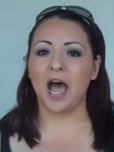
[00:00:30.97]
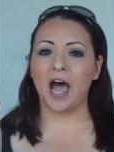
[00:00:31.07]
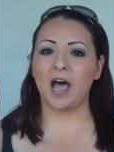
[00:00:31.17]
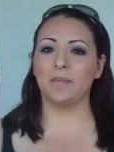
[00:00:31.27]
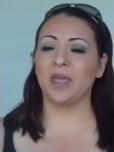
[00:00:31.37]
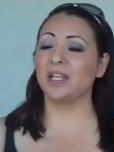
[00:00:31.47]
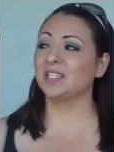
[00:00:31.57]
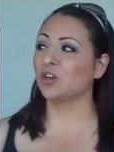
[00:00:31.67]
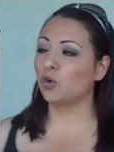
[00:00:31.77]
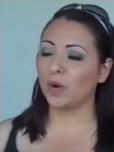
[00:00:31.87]
Um,
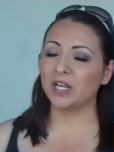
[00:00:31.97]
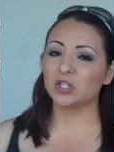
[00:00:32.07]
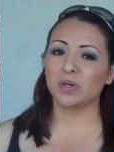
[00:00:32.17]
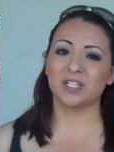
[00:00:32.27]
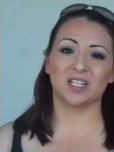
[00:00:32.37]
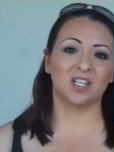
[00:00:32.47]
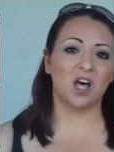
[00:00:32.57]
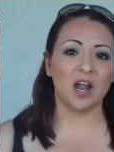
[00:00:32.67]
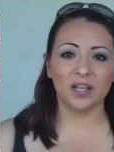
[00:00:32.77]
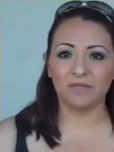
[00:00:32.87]
it's a great tour. It's
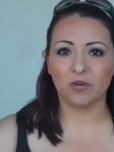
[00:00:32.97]
a lot of